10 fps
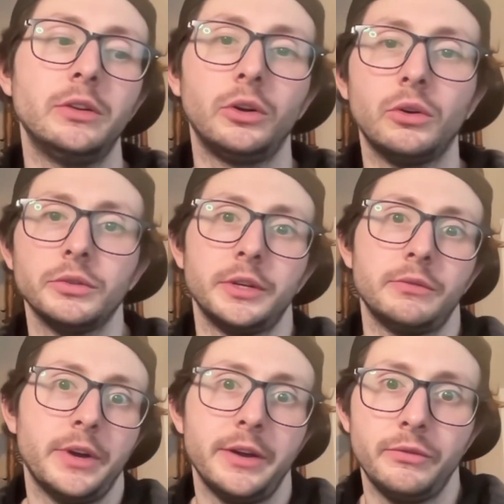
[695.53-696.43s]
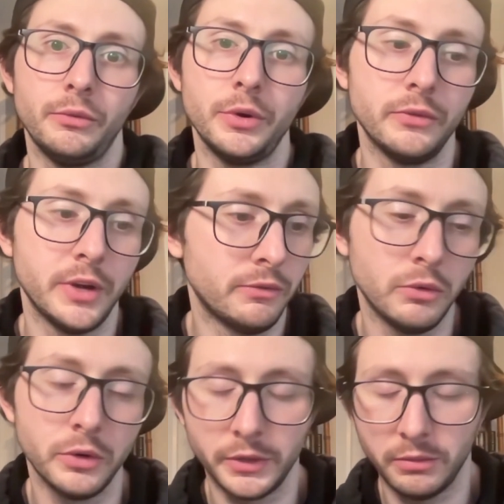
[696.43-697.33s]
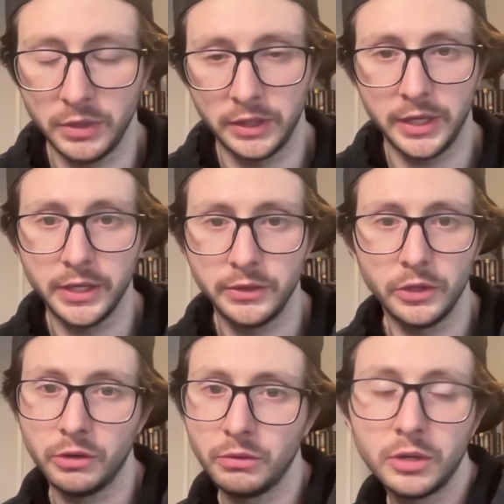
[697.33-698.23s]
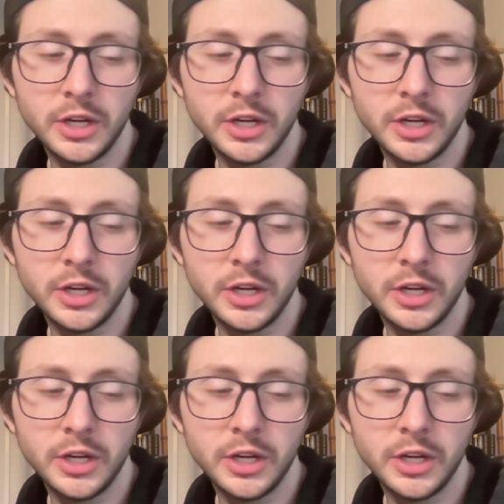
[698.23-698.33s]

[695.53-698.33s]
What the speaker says: Nicolle's like 5'3" or 5'4" or something like that. So,